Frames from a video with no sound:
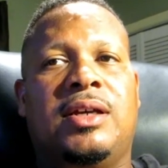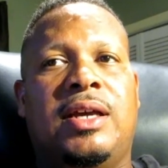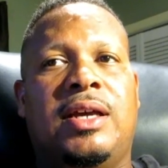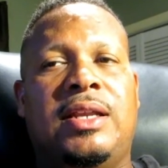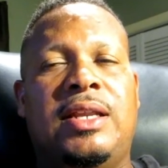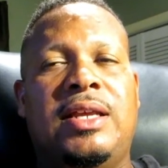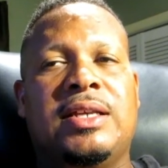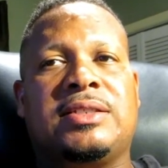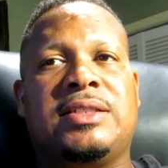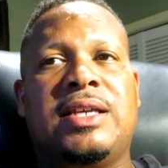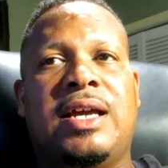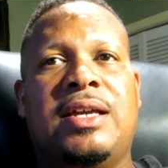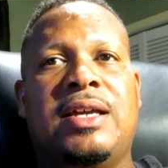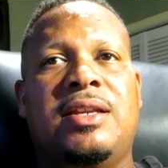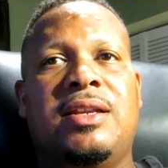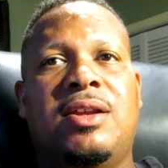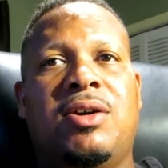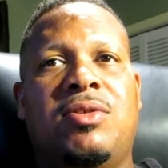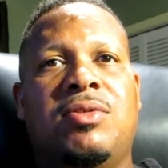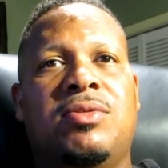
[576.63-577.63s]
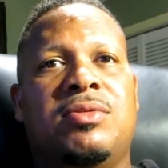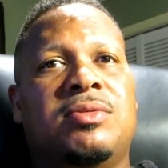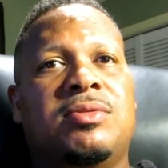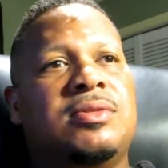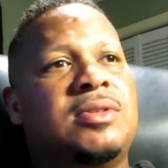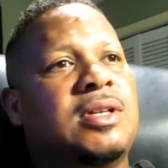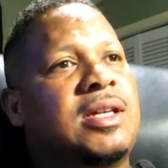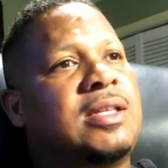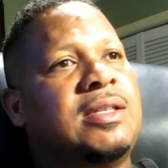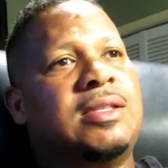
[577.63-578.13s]
And next thing you know,
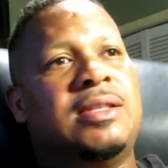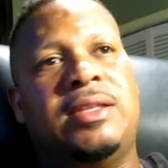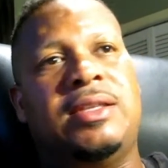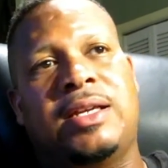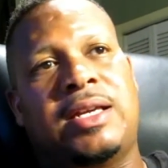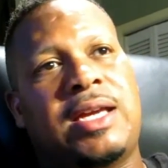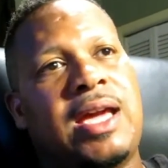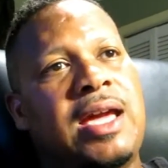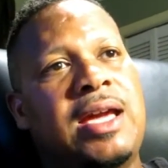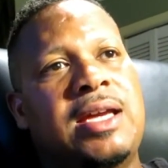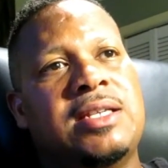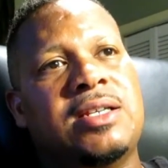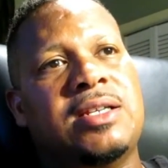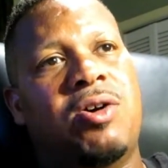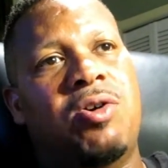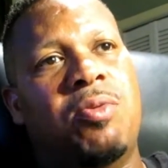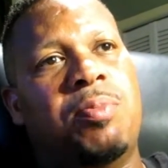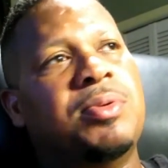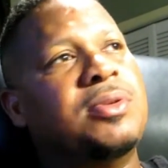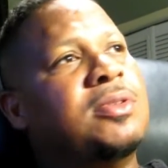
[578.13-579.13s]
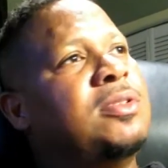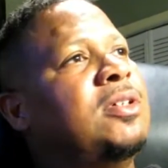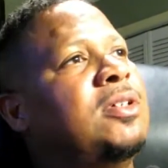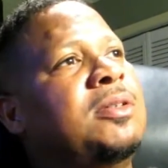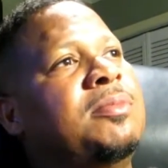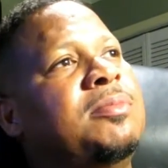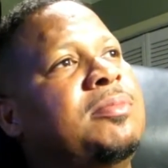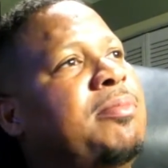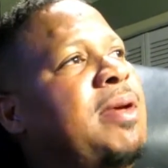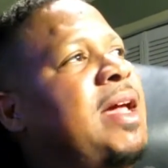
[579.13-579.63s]
the cage opens
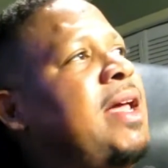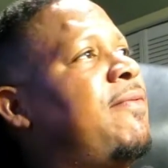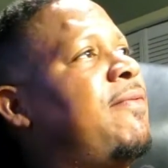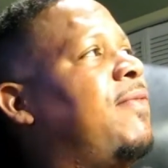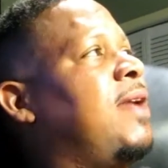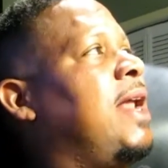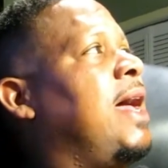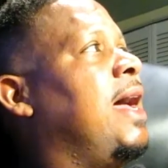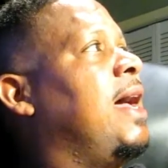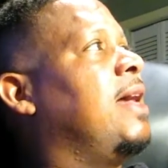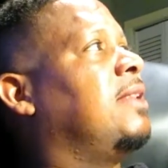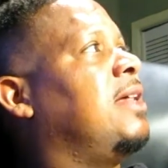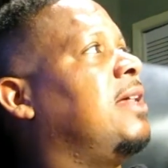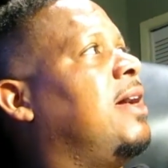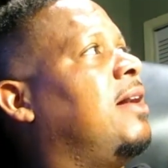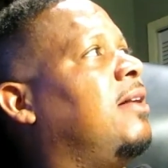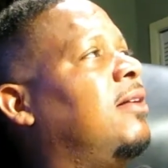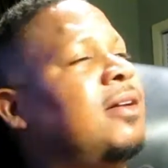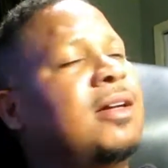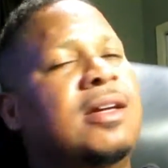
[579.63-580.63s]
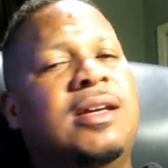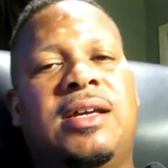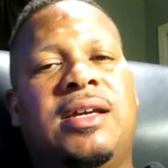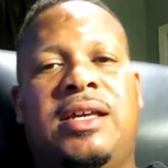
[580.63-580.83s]
up, bat flies out,